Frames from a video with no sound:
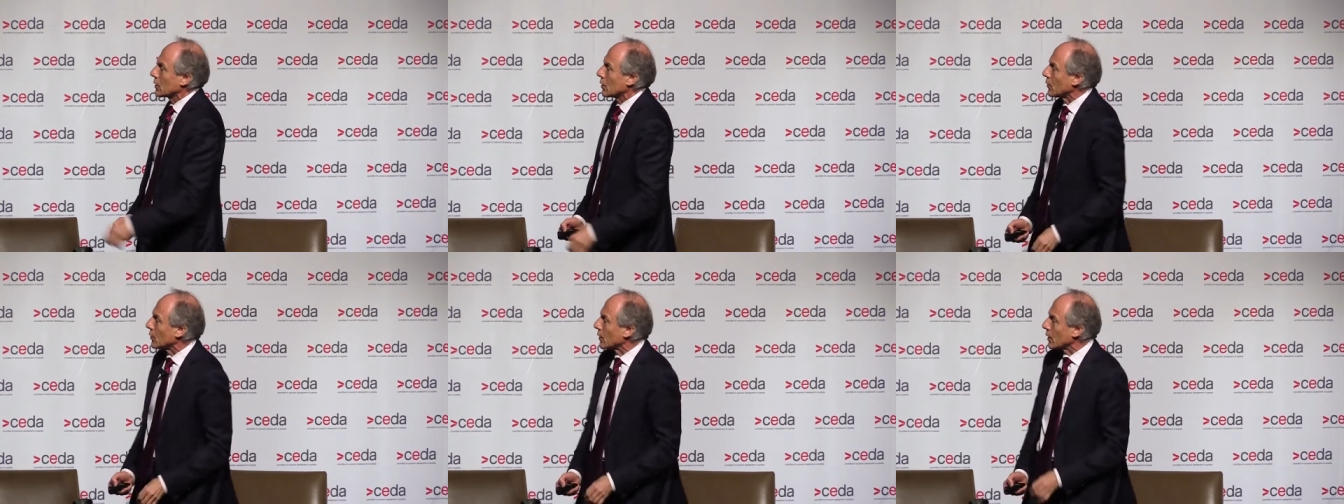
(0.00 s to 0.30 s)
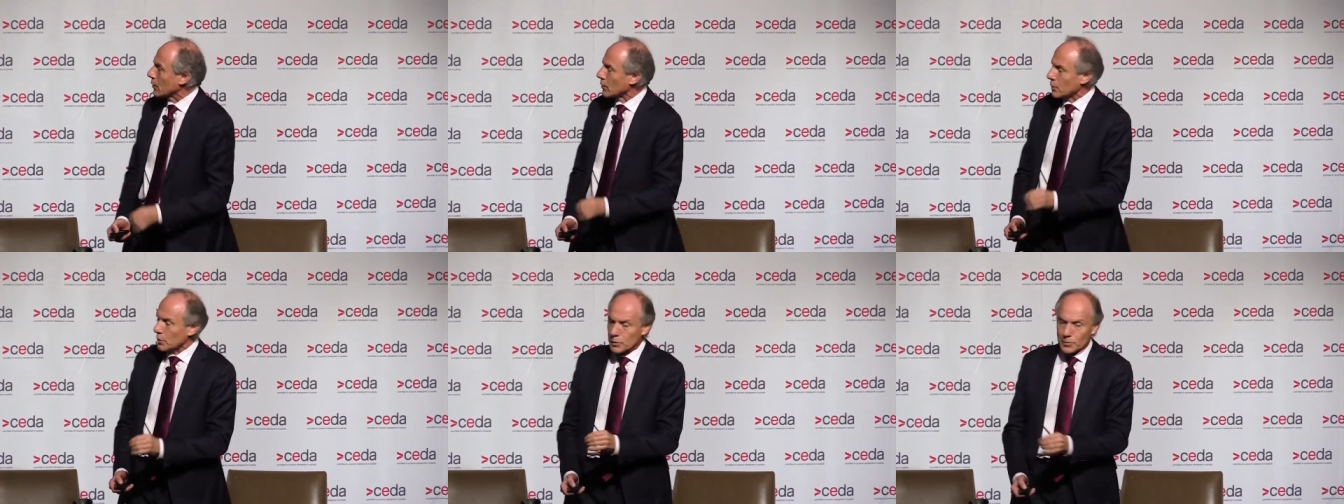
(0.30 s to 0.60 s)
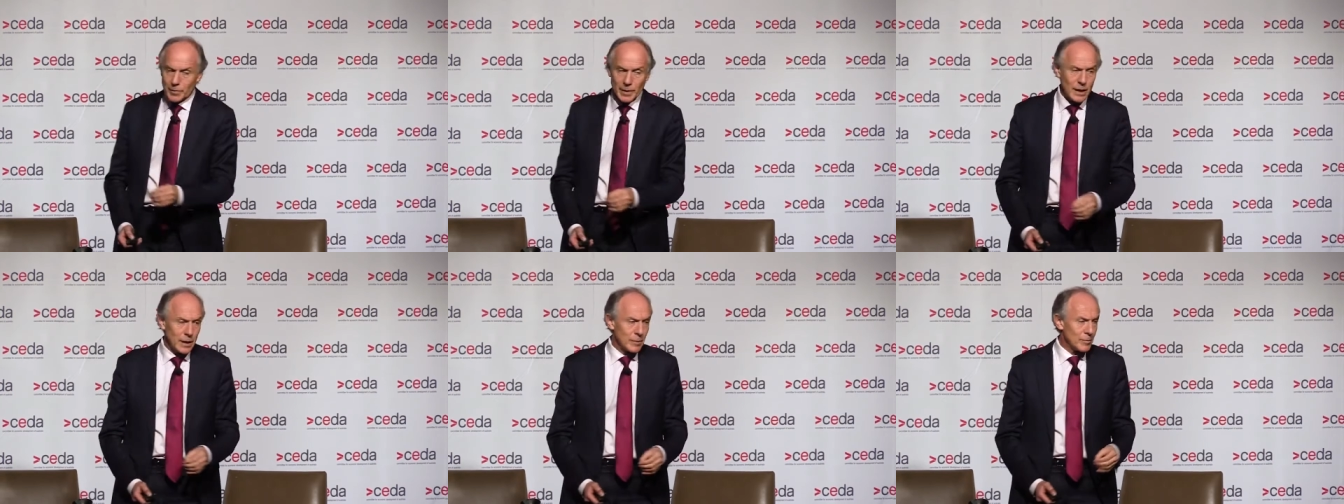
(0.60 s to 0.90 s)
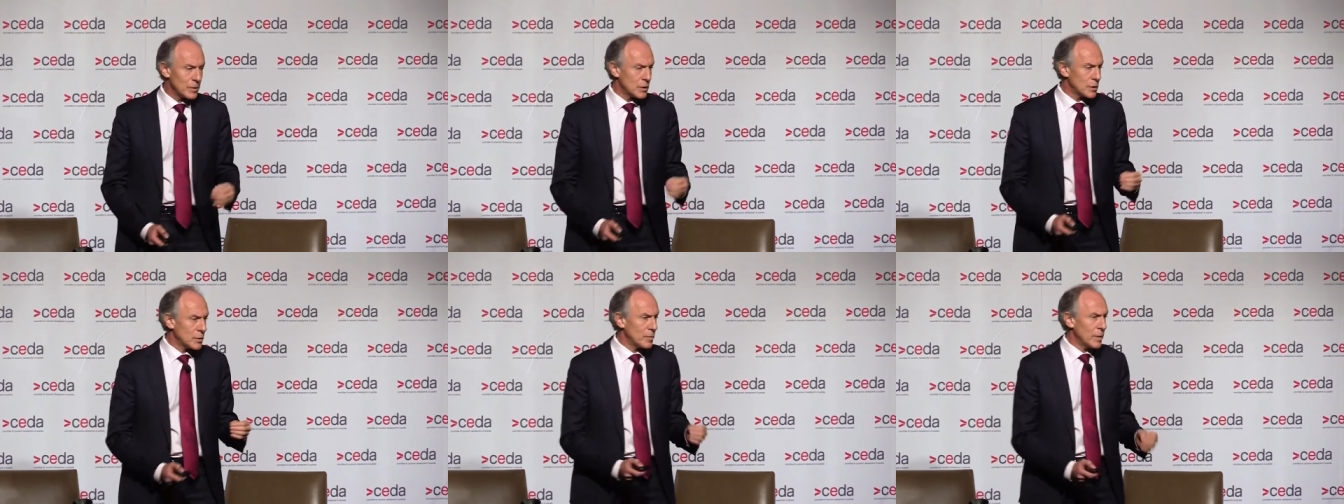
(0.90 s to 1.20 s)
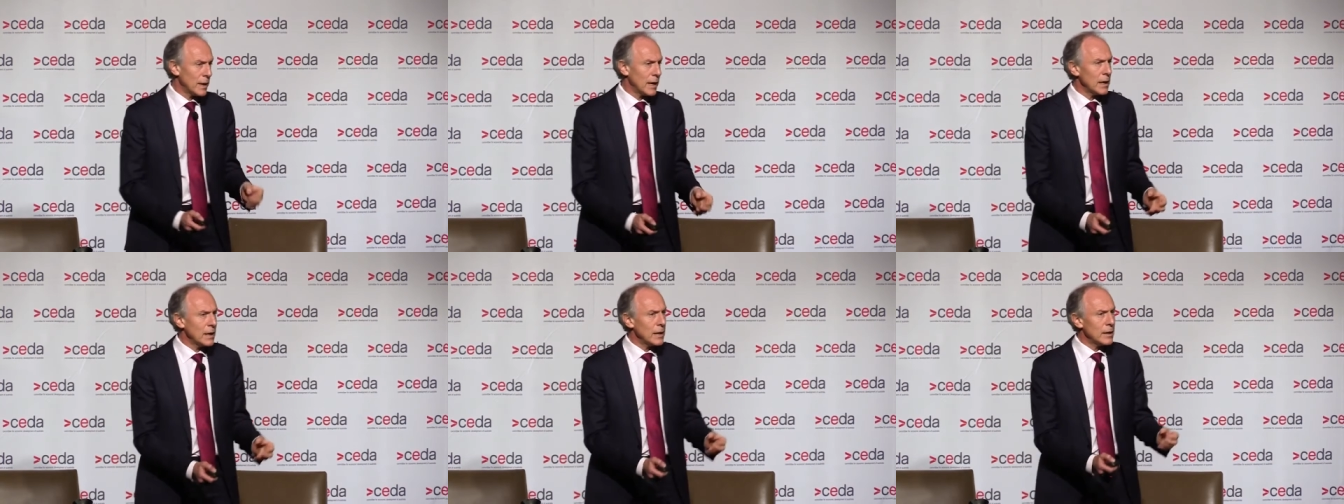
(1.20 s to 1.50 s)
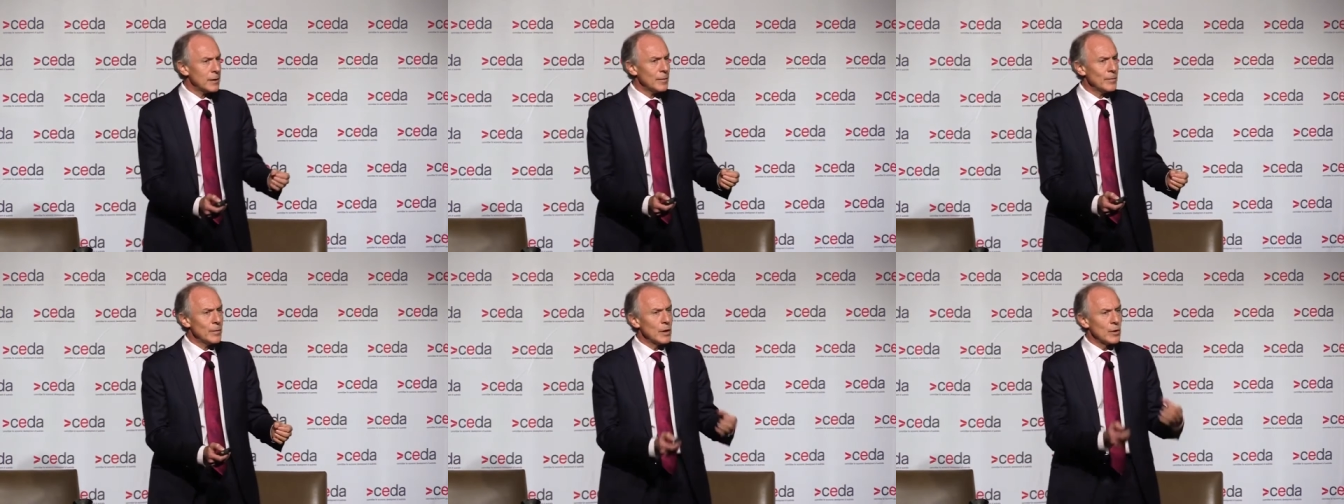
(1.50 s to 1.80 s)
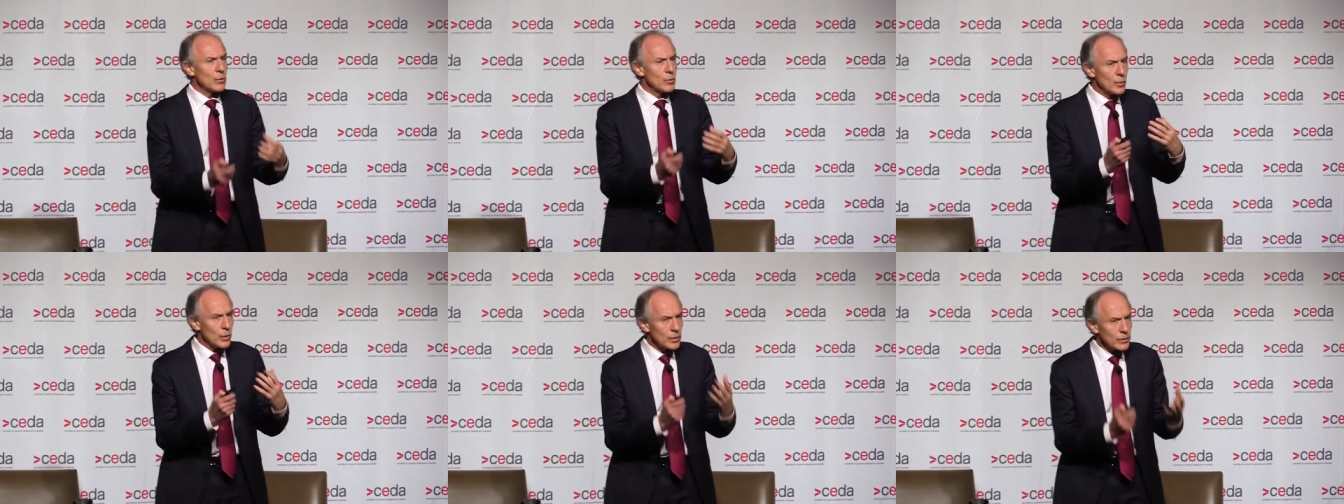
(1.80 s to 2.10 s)
Korea, and Japan. But Japan
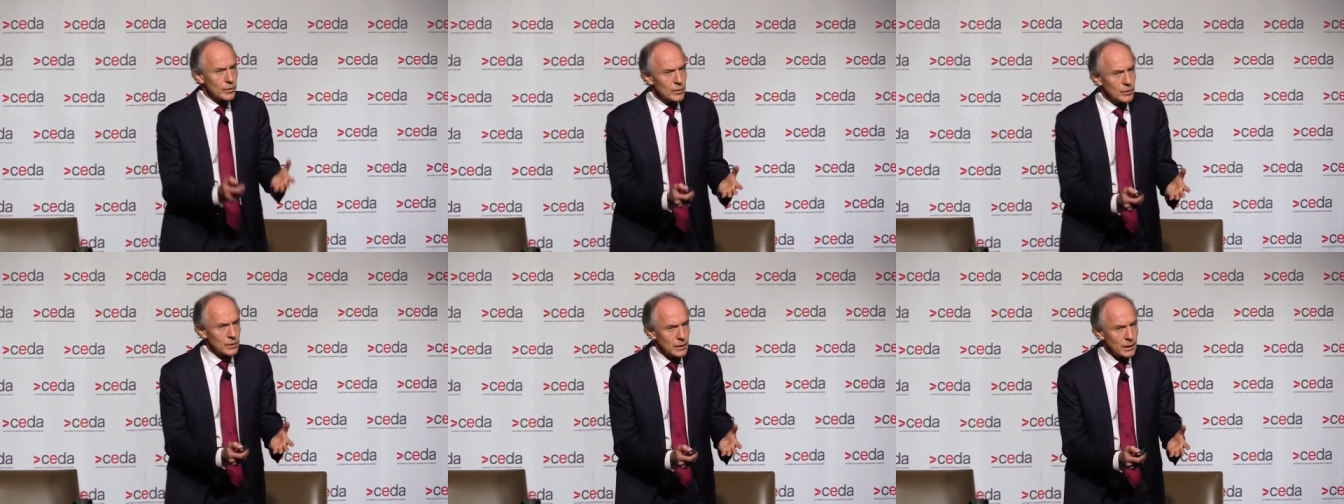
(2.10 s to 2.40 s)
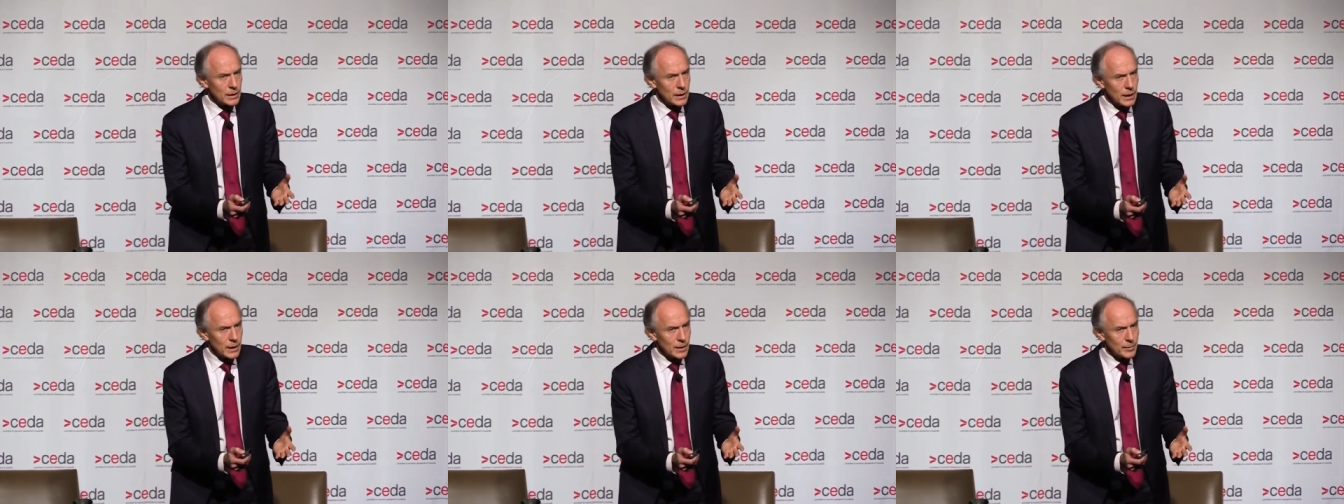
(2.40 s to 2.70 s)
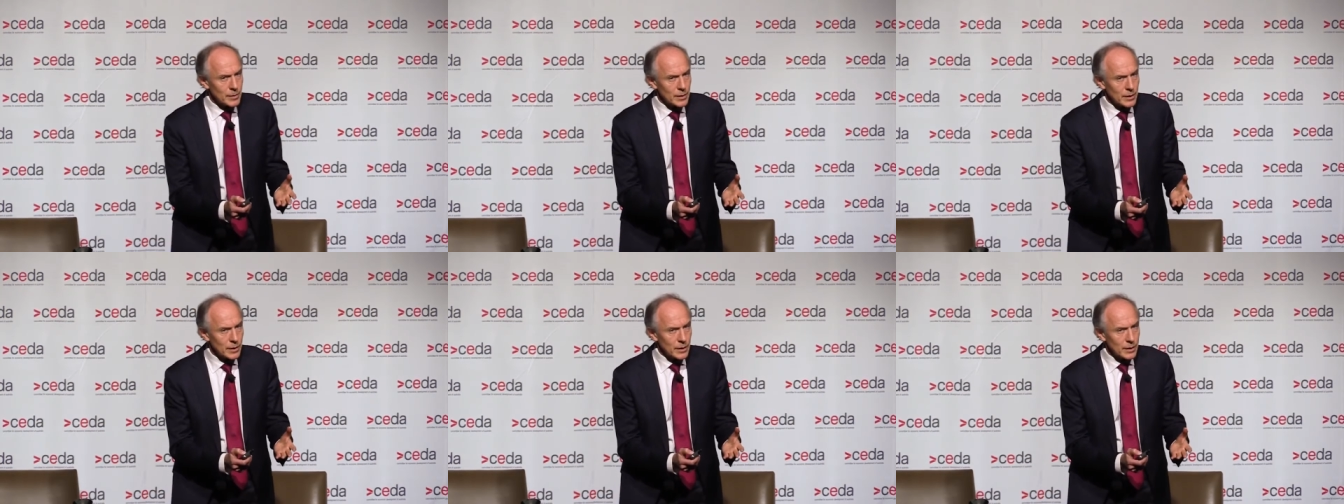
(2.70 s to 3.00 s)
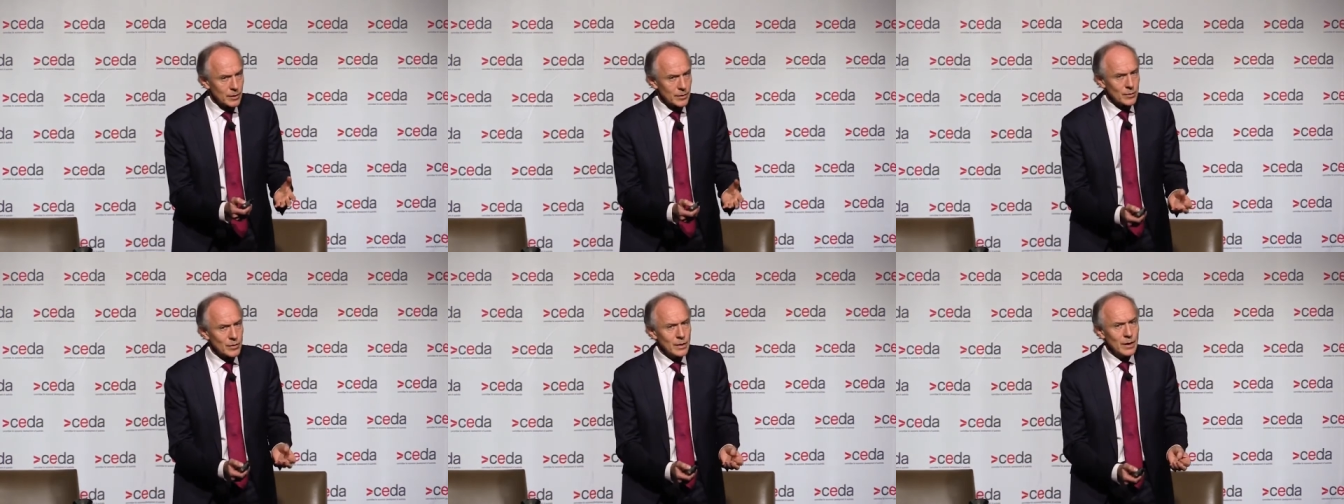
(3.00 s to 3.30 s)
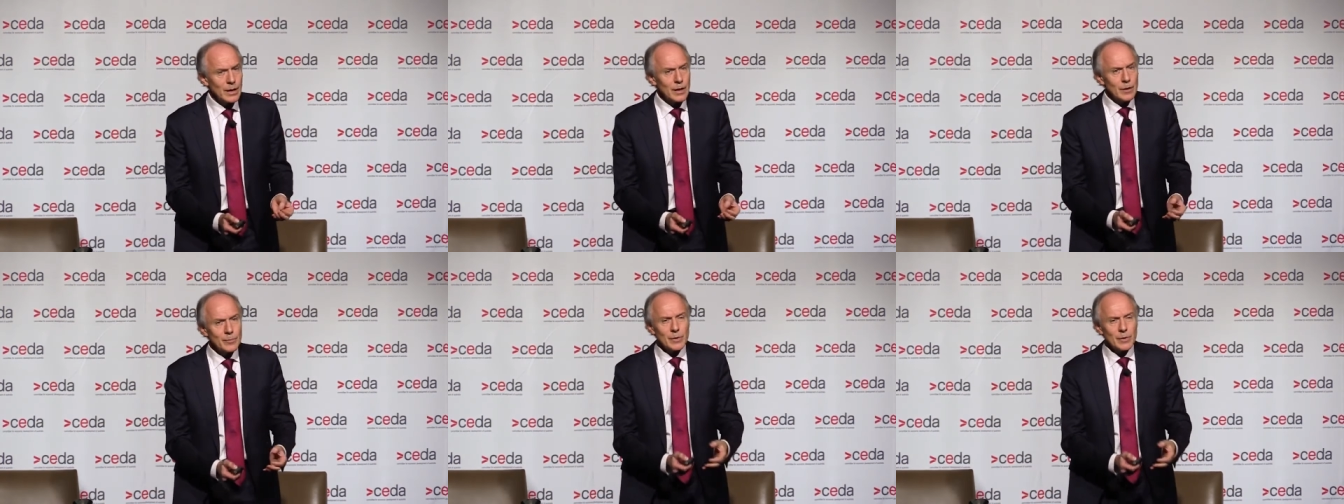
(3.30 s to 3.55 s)
wants to decarbonise,